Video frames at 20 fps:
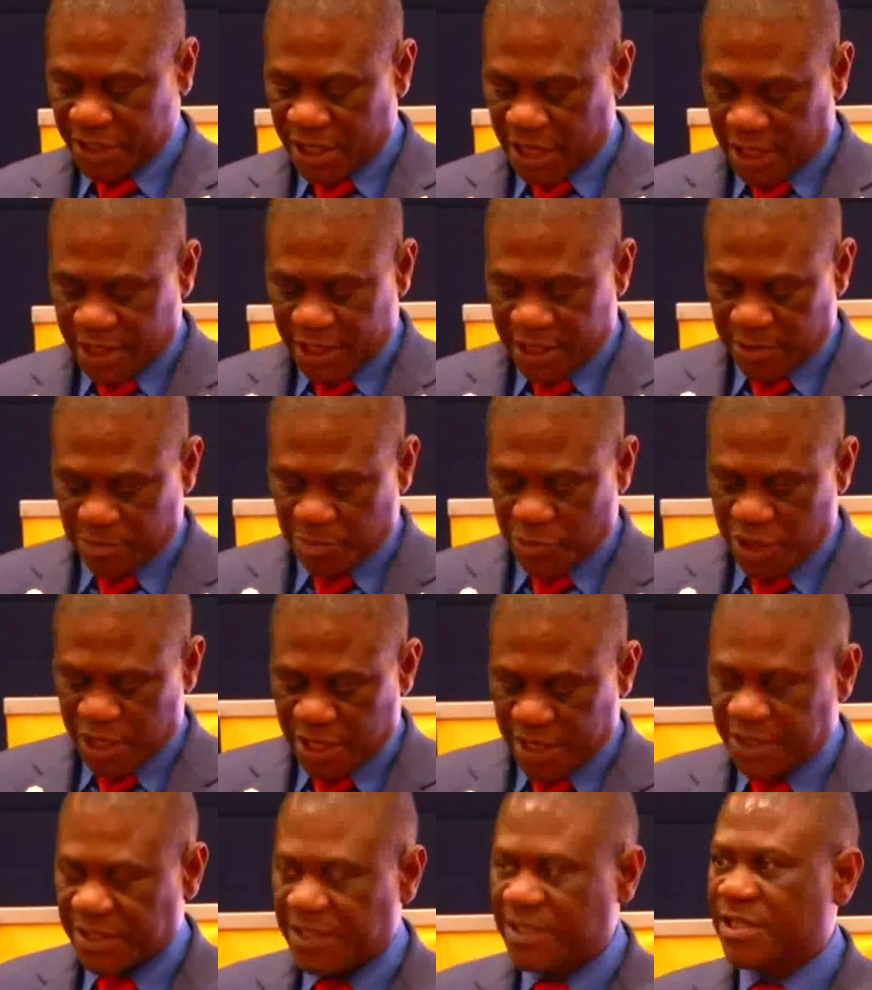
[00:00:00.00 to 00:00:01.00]
that the
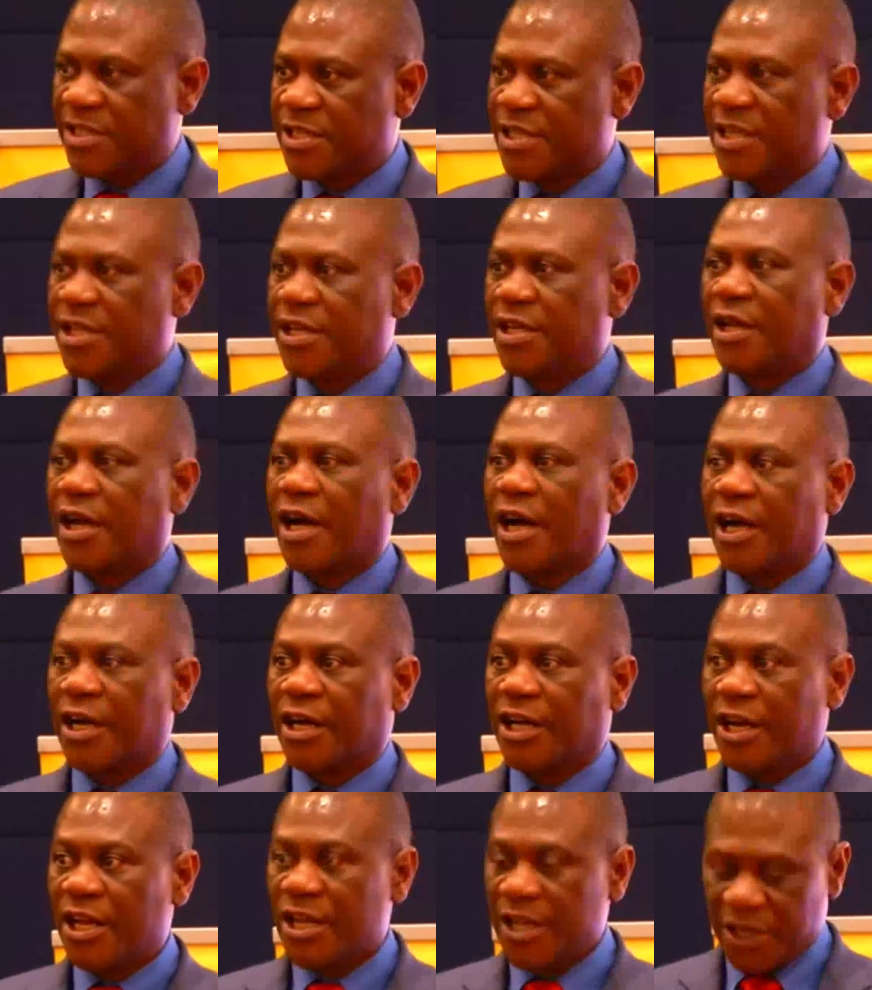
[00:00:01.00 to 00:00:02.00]
BNC
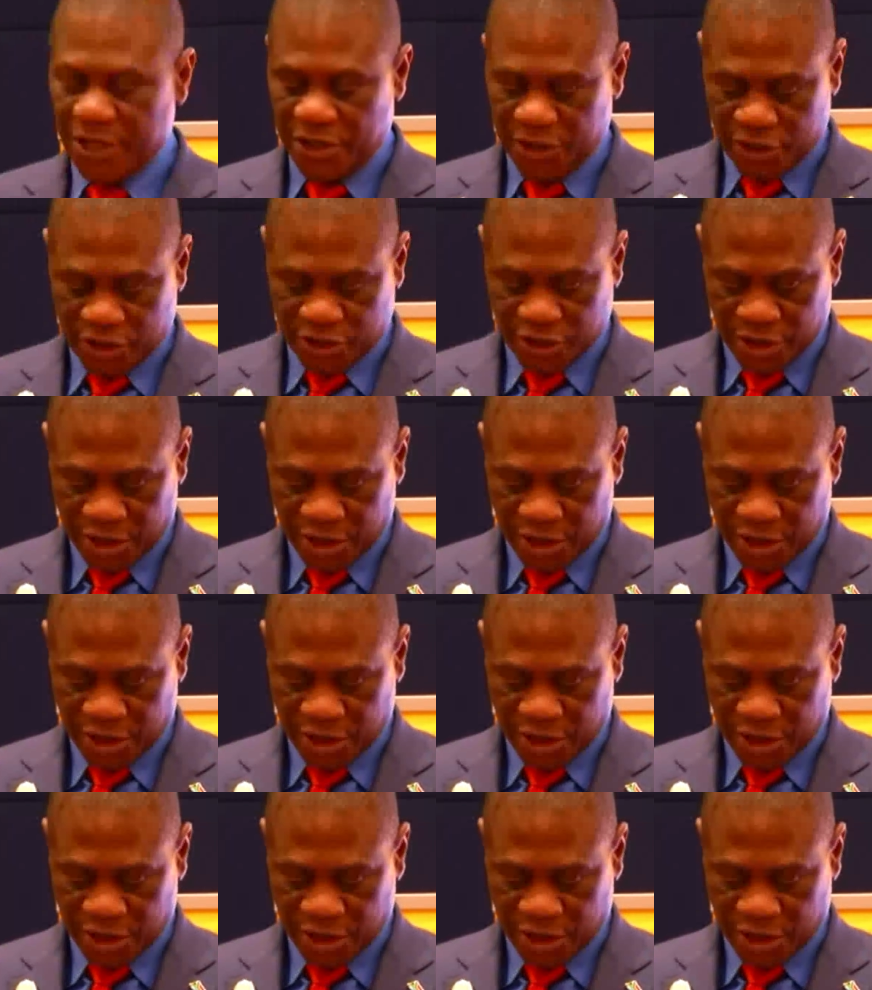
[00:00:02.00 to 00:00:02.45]
agreed